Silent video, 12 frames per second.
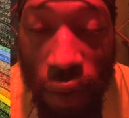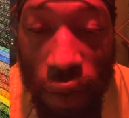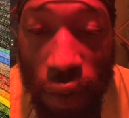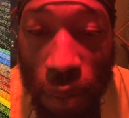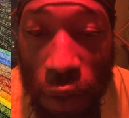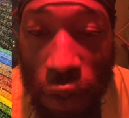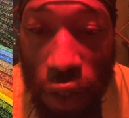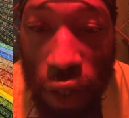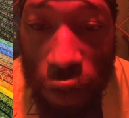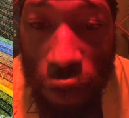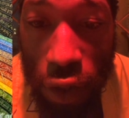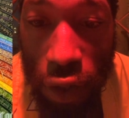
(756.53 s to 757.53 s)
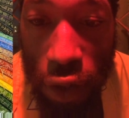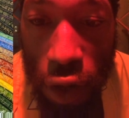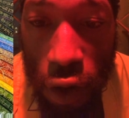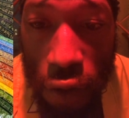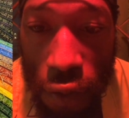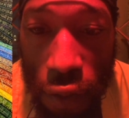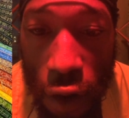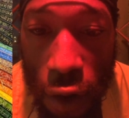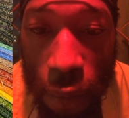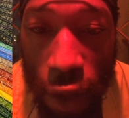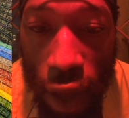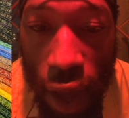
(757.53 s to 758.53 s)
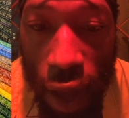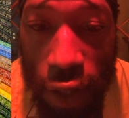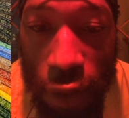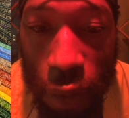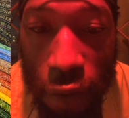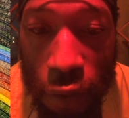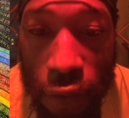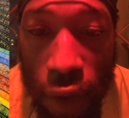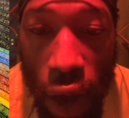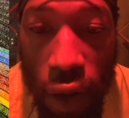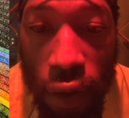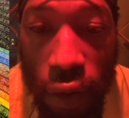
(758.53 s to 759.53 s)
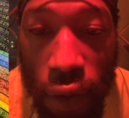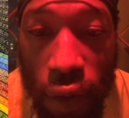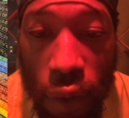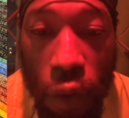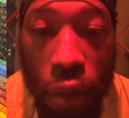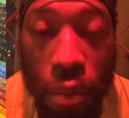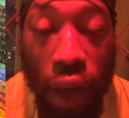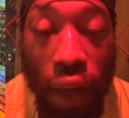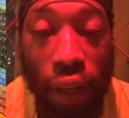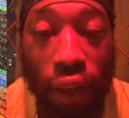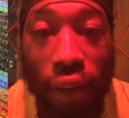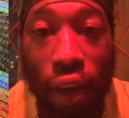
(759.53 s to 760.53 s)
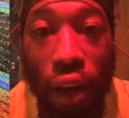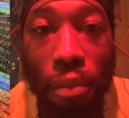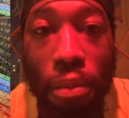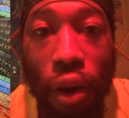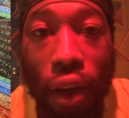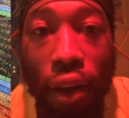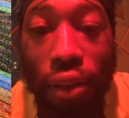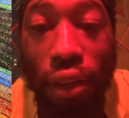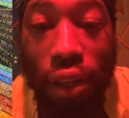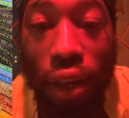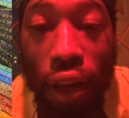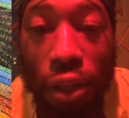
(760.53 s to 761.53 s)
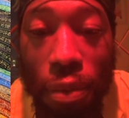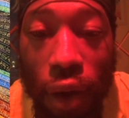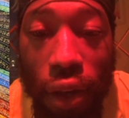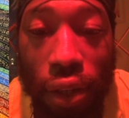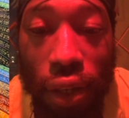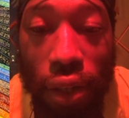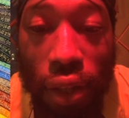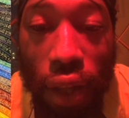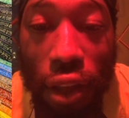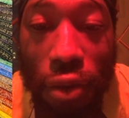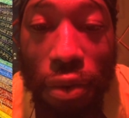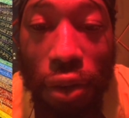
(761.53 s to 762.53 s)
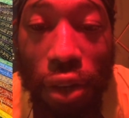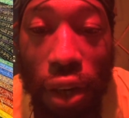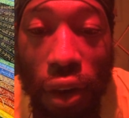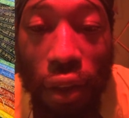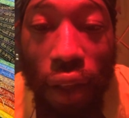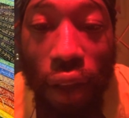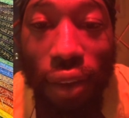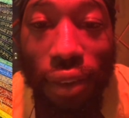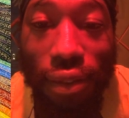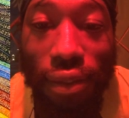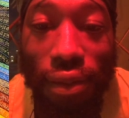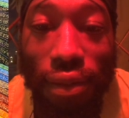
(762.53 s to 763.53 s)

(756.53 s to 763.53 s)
Someone says, urine therapy has been vital with my detox process. Thank you for sharing that.